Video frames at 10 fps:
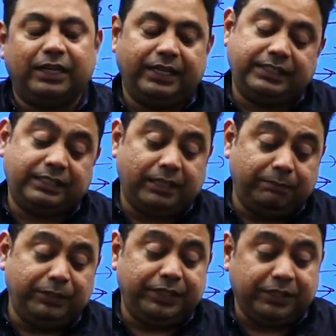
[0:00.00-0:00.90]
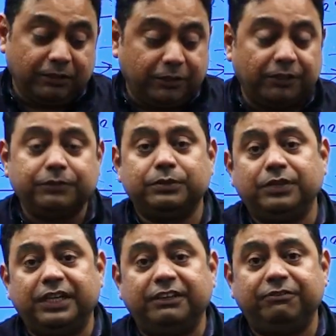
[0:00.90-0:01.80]
i meet a lot of
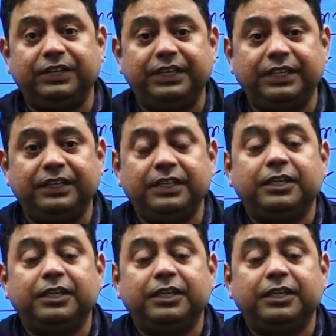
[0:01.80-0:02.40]
student every day